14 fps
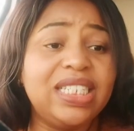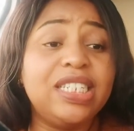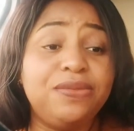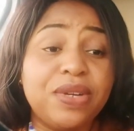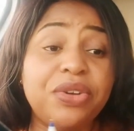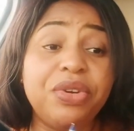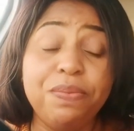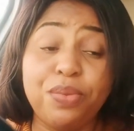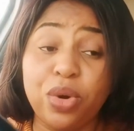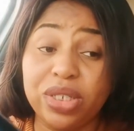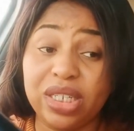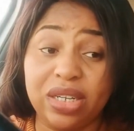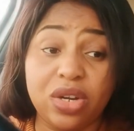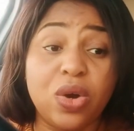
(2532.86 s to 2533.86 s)
It is very
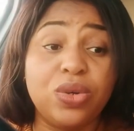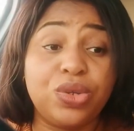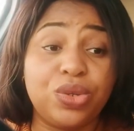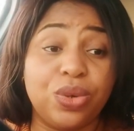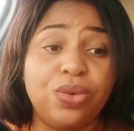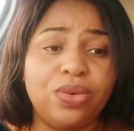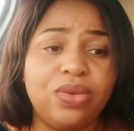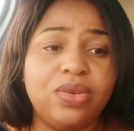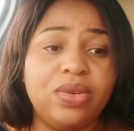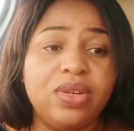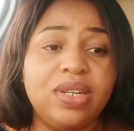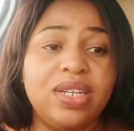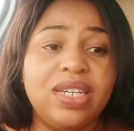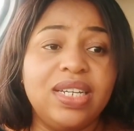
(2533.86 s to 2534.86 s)
important also.
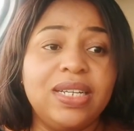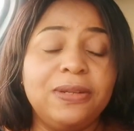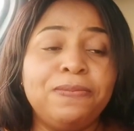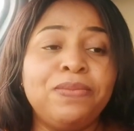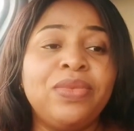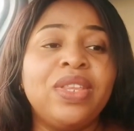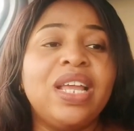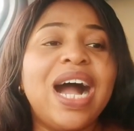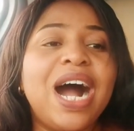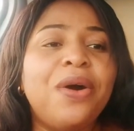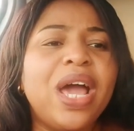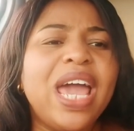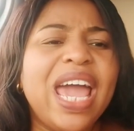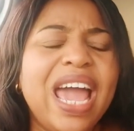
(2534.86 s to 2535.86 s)

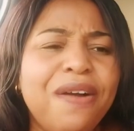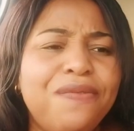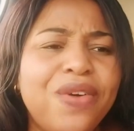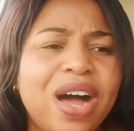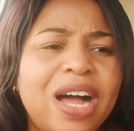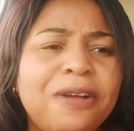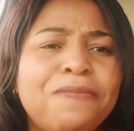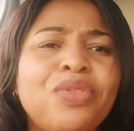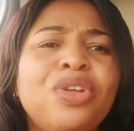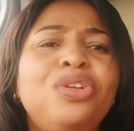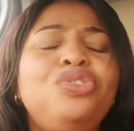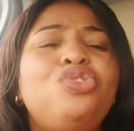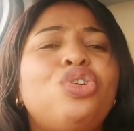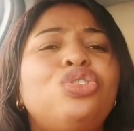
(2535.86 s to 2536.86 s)
However,
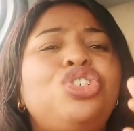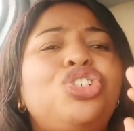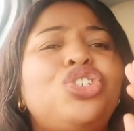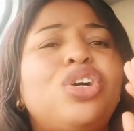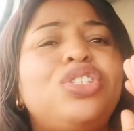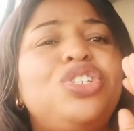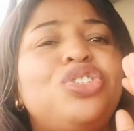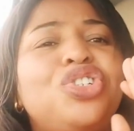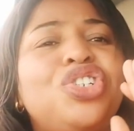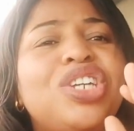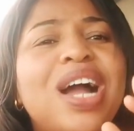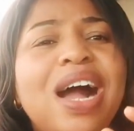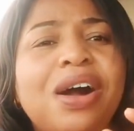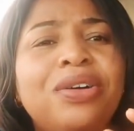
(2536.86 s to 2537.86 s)
don't shut your
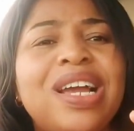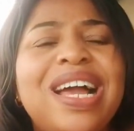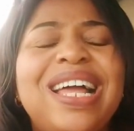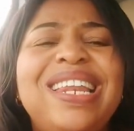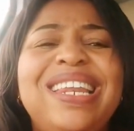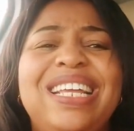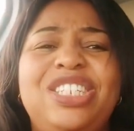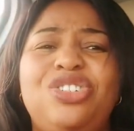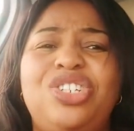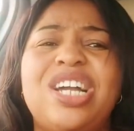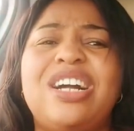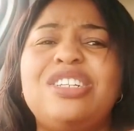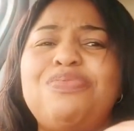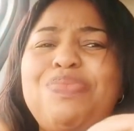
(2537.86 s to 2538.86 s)
child and let your
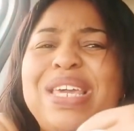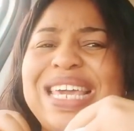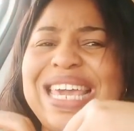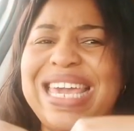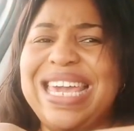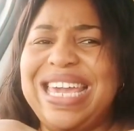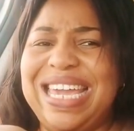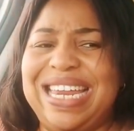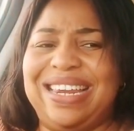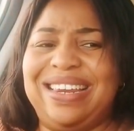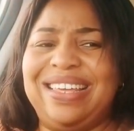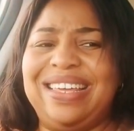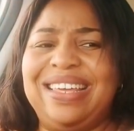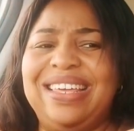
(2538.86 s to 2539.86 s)
child be
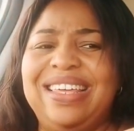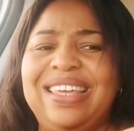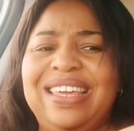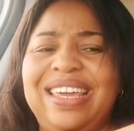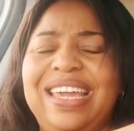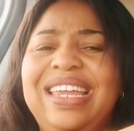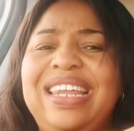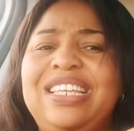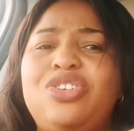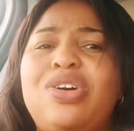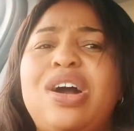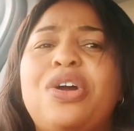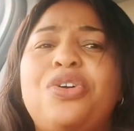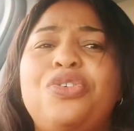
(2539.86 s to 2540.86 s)
in
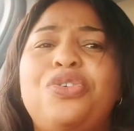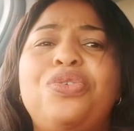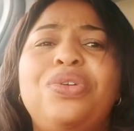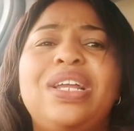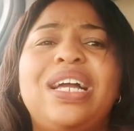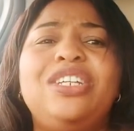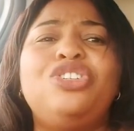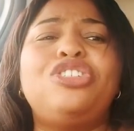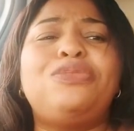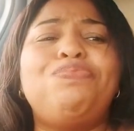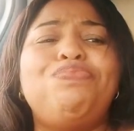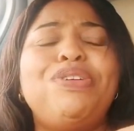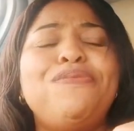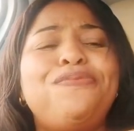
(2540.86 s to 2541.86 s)
his or her cocoon and
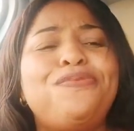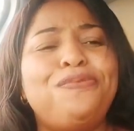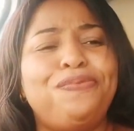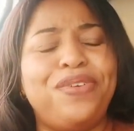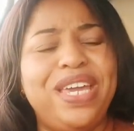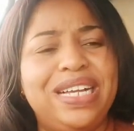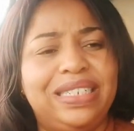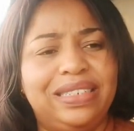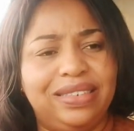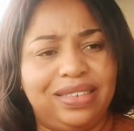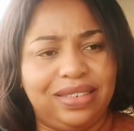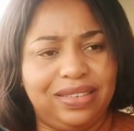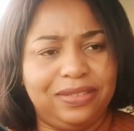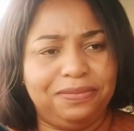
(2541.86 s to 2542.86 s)
not being
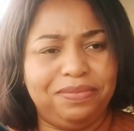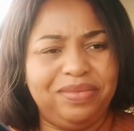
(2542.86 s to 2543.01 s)
fulfilled.